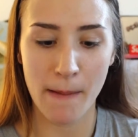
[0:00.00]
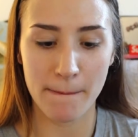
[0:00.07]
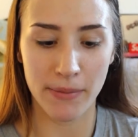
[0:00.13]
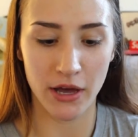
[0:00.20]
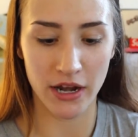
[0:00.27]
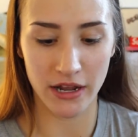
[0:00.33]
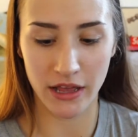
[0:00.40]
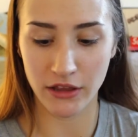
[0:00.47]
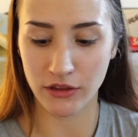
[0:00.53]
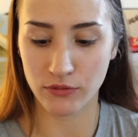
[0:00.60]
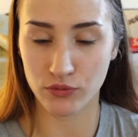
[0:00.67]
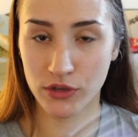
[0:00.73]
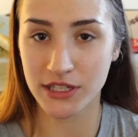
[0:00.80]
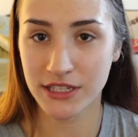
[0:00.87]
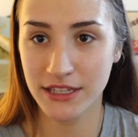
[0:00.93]
But
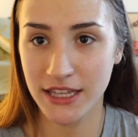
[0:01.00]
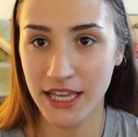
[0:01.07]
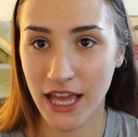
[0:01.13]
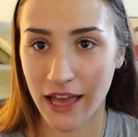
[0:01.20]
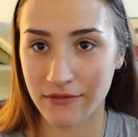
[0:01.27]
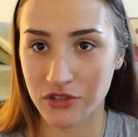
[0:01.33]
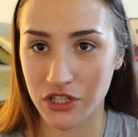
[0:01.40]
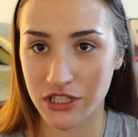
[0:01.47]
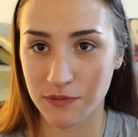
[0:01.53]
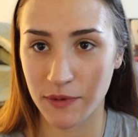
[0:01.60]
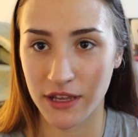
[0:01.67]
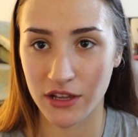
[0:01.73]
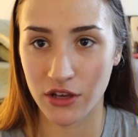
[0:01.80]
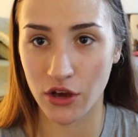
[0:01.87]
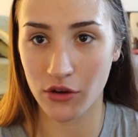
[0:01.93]
recently I've just
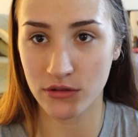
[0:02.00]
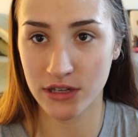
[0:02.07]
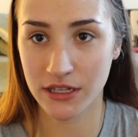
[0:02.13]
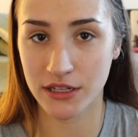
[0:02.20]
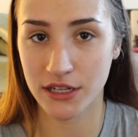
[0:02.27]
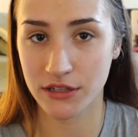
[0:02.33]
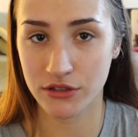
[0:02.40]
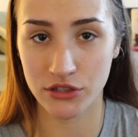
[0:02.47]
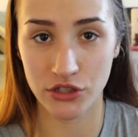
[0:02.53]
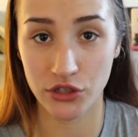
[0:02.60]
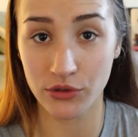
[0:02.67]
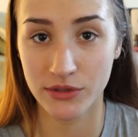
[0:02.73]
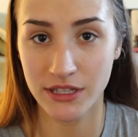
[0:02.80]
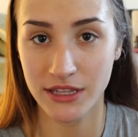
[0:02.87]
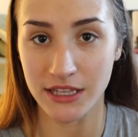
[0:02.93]
been going and
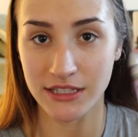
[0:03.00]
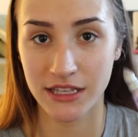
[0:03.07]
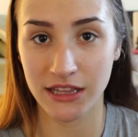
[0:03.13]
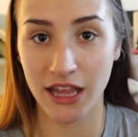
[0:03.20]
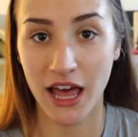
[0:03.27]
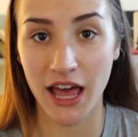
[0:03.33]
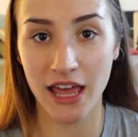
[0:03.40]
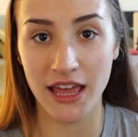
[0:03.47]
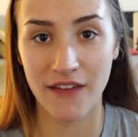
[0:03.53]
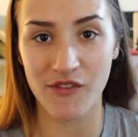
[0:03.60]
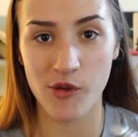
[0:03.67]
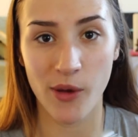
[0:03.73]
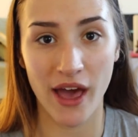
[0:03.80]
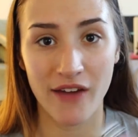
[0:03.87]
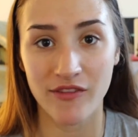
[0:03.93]
using this a lot.
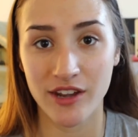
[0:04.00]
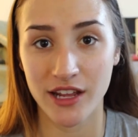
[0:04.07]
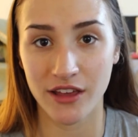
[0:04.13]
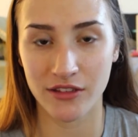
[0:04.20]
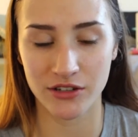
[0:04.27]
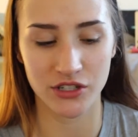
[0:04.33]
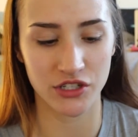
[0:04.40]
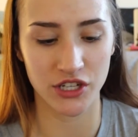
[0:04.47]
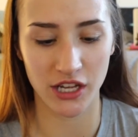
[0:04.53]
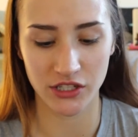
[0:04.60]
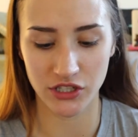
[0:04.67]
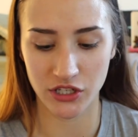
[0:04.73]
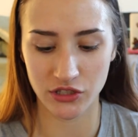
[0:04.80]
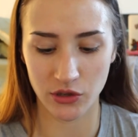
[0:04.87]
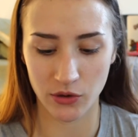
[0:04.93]
If you have any other
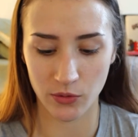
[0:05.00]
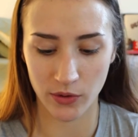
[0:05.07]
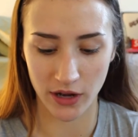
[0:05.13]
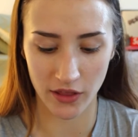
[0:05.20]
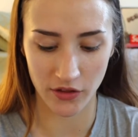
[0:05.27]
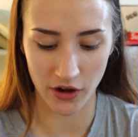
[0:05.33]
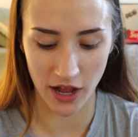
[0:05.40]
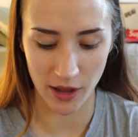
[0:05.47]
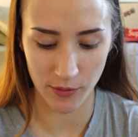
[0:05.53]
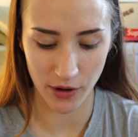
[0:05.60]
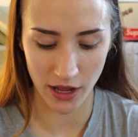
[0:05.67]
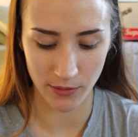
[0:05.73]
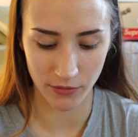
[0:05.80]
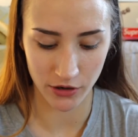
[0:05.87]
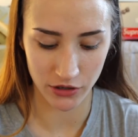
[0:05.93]
suggestions on what other eye
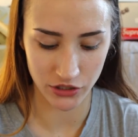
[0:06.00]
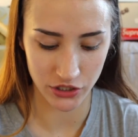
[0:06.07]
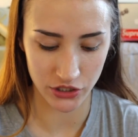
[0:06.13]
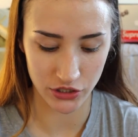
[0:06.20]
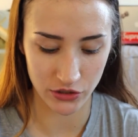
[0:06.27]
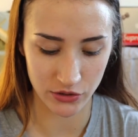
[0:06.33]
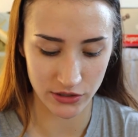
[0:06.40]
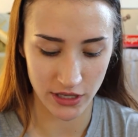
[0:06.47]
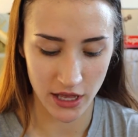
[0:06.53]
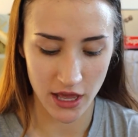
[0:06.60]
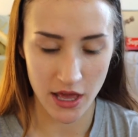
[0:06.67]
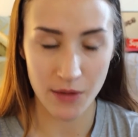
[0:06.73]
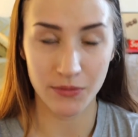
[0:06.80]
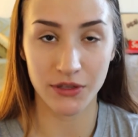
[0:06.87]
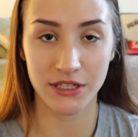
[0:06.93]
primer you should use,
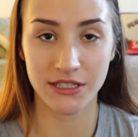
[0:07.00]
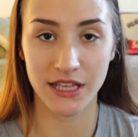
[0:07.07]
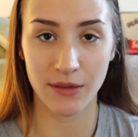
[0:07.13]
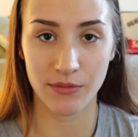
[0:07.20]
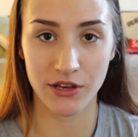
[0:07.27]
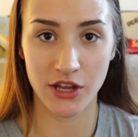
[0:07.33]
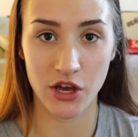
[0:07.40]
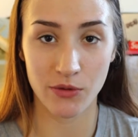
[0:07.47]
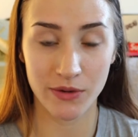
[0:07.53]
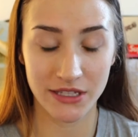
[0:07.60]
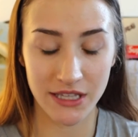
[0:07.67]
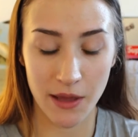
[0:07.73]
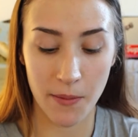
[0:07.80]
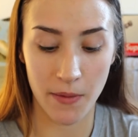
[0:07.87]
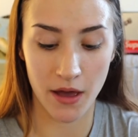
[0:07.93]
please let me know
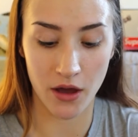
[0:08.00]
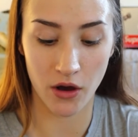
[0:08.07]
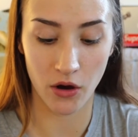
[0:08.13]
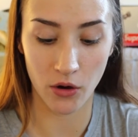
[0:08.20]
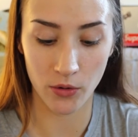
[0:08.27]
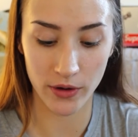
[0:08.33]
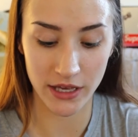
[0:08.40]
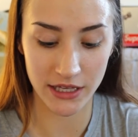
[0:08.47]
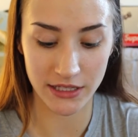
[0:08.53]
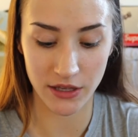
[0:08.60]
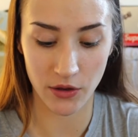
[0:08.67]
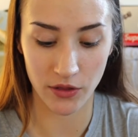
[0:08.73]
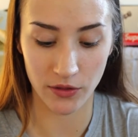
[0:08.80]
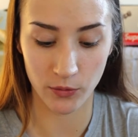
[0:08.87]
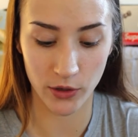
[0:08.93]
because I'm always
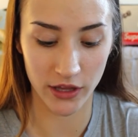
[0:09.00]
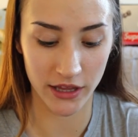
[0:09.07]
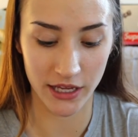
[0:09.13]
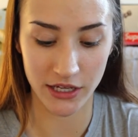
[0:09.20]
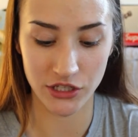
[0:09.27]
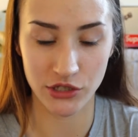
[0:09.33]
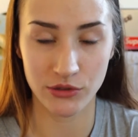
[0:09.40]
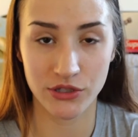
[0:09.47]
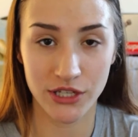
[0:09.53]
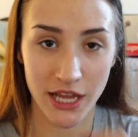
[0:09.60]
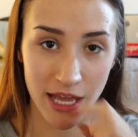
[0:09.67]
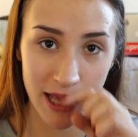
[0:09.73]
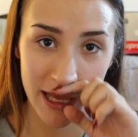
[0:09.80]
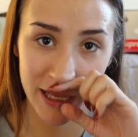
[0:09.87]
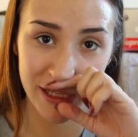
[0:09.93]
willing to
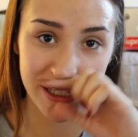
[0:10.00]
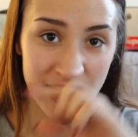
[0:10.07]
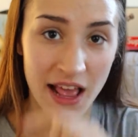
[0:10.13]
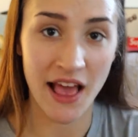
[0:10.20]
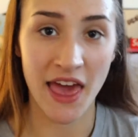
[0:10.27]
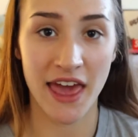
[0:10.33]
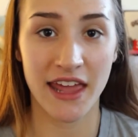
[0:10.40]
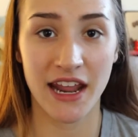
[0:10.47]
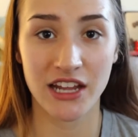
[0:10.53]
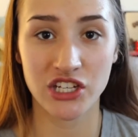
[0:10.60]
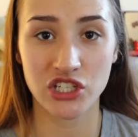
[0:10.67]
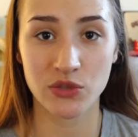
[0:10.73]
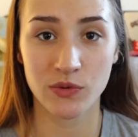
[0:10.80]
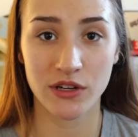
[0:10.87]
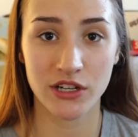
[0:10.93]
change. And I
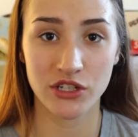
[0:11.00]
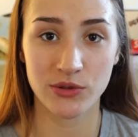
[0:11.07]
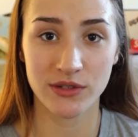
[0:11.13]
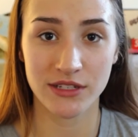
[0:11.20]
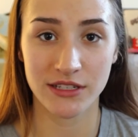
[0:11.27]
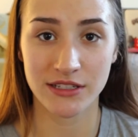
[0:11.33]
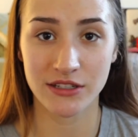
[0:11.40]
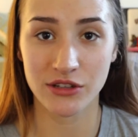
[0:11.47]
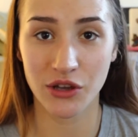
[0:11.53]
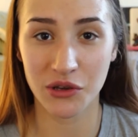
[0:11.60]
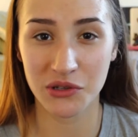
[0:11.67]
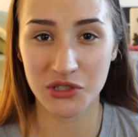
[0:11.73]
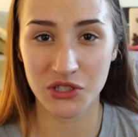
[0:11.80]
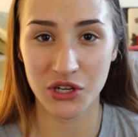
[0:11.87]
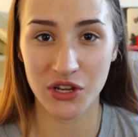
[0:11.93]
just want to do a
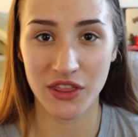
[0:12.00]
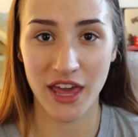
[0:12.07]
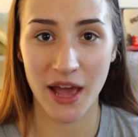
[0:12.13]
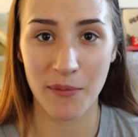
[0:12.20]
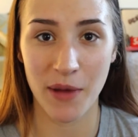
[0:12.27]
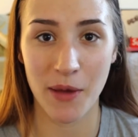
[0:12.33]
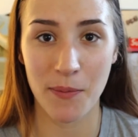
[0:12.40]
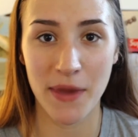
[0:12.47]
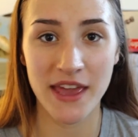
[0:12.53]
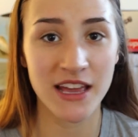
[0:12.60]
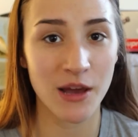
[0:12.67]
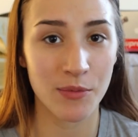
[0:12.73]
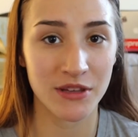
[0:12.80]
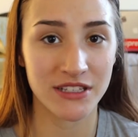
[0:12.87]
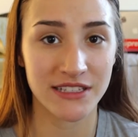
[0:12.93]
disclosure that my
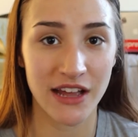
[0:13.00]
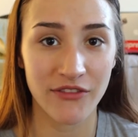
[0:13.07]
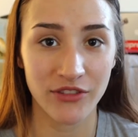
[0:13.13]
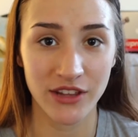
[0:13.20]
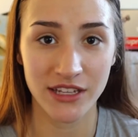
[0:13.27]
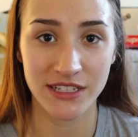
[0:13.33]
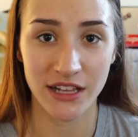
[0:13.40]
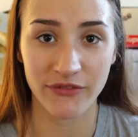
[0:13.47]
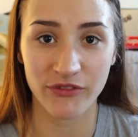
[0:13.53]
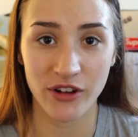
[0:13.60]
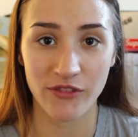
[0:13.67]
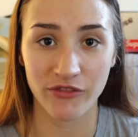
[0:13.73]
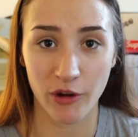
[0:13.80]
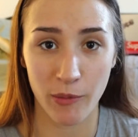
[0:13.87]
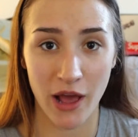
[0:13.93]
makeup is definitely
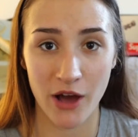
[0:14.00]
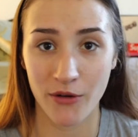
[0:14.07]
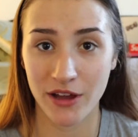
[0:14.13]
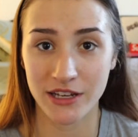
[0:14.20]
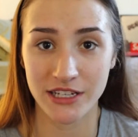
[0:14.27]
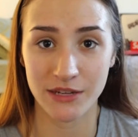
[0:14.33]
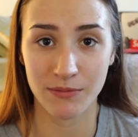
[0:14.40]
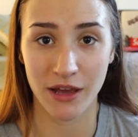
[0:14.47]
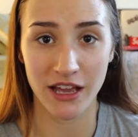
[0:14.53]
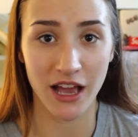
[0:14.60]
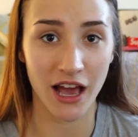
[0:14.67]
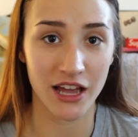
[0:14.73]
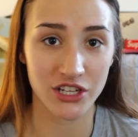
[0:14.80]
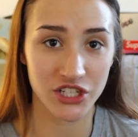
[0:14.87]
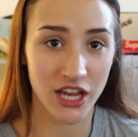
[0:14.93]
different from how I did my
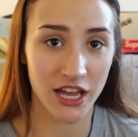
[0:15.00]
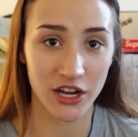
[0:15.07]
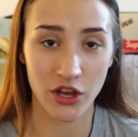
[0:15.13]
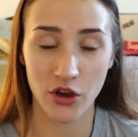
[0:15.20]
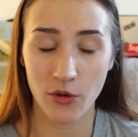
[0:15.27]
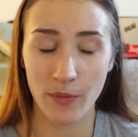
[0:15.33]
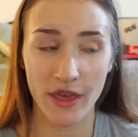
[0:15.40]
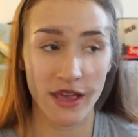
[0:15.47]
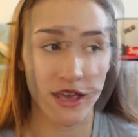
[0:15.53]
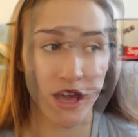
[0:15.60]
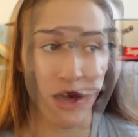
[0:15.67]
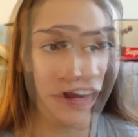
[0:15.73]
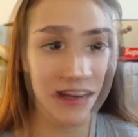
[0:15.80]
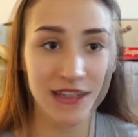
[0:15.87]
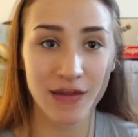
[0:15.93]
eyeshadow
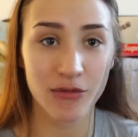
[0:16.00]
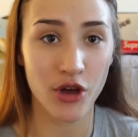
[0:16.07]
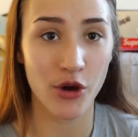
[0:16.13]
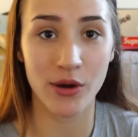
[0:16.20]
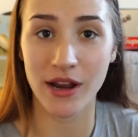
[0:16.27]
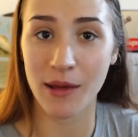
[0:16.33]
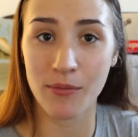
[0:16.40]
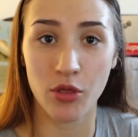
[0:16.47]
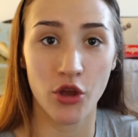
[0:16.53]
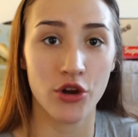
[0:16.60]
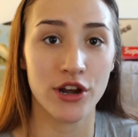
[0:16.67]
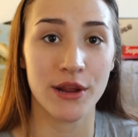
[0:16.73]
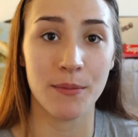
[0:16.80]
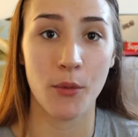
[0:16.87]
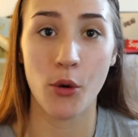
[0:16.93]
makeup. As I'm going, I'm
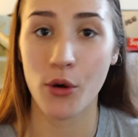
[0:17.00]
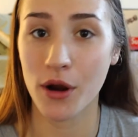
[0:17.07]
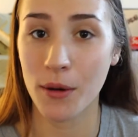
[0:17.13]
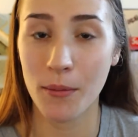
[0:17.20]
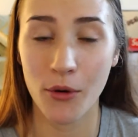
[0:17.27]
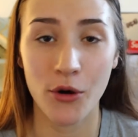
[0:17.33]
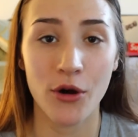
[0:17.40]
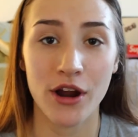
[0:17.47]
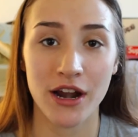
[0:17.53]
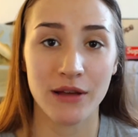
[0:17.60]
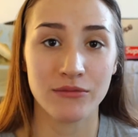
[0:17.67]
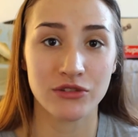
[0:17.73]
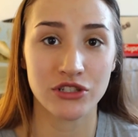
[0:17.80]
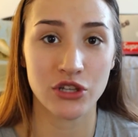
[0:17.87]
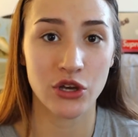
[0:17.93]
learning more and more,
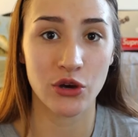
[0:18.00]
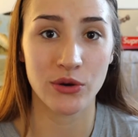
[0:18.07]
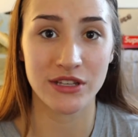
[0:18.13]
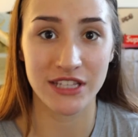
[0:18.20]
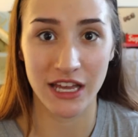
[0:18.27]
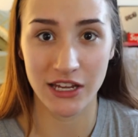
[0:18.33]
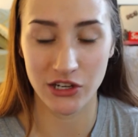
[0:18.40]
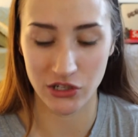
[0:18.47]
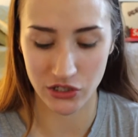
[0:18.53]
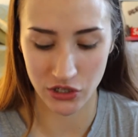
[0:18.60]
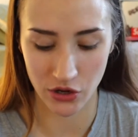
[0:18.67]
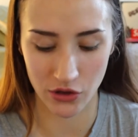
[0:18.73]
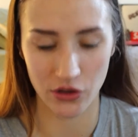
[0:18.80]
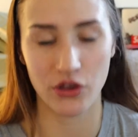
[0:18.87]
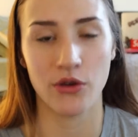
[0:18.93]
and I'm so excited to
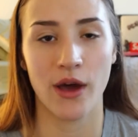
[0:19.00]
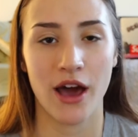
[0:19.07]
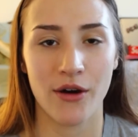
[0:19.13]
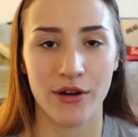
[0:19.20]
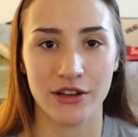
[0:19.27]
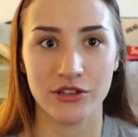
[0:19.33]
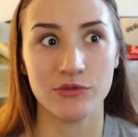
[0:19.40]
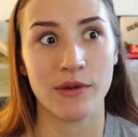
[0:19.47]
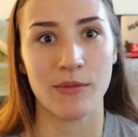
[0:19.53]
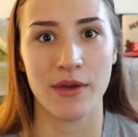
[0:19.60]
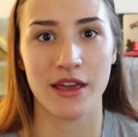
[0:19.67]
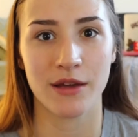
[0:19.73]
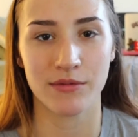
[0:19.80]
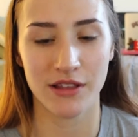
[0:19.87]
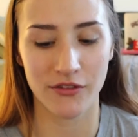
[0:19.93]
show you how I do my
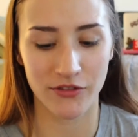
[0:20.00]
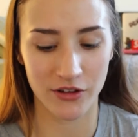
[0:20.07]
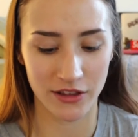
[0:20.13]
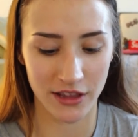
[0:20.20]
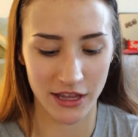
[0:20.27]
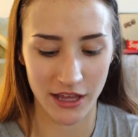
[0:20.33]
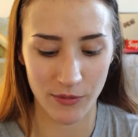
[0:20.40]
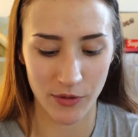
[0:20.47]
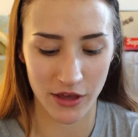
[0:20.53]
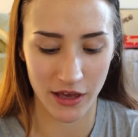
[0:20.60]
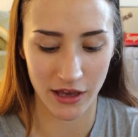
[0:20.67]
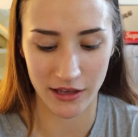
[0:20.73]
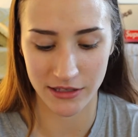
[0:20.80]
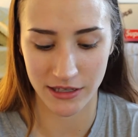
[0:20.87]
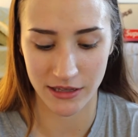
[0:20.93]
makeup differently
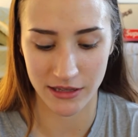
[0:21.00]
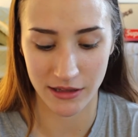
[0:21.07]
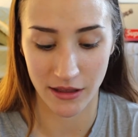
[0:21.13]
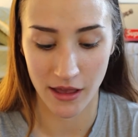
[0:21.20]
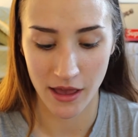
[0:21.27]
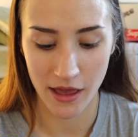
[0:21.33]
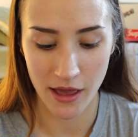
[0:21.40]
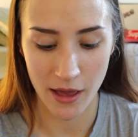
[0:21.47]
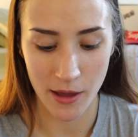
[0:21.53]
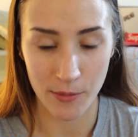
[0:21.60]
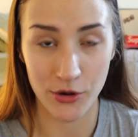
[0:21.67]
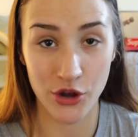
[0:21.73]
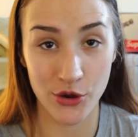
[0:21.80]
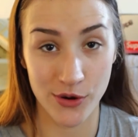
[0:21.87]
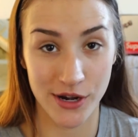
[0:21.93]
because it's
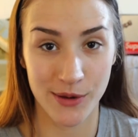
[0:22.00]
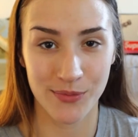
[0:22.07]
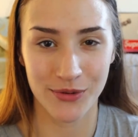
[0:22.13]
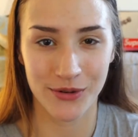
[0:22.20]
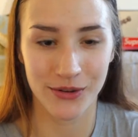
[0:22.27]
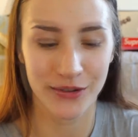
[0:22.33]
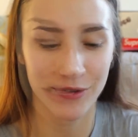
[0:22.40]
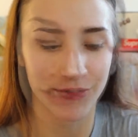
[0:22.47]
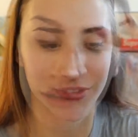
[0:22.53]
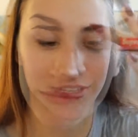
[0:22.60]
new and improved.